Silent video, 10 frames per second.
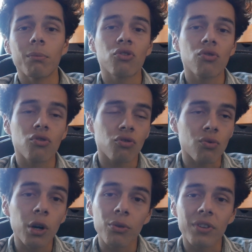
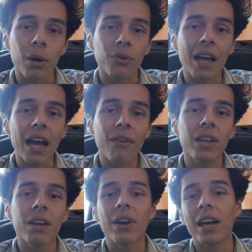struggles that I was
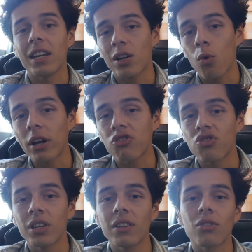having, if I had any
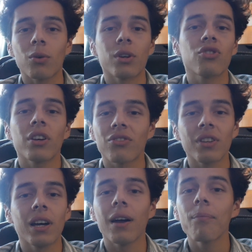questions, or just
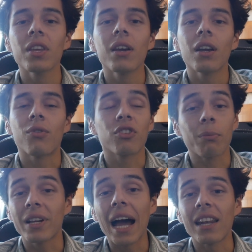uh, for
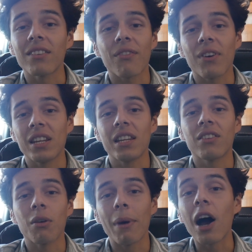some guidance if I
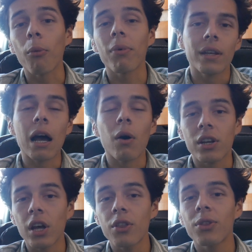needed some help. Now,
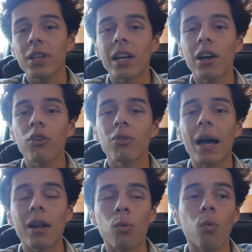another thing that I also
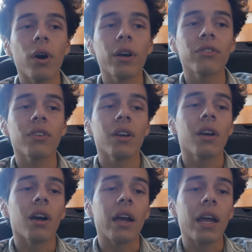had was
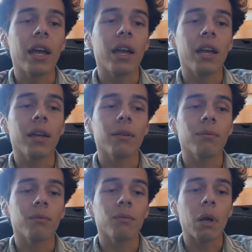a
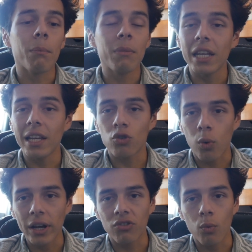meeting
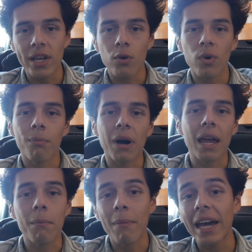twice a week with
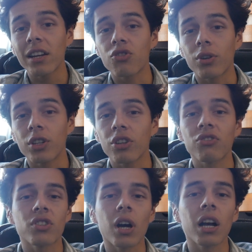my manager
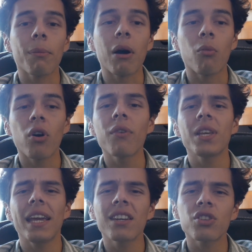just to talk about more of
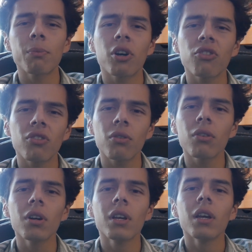the interpersonal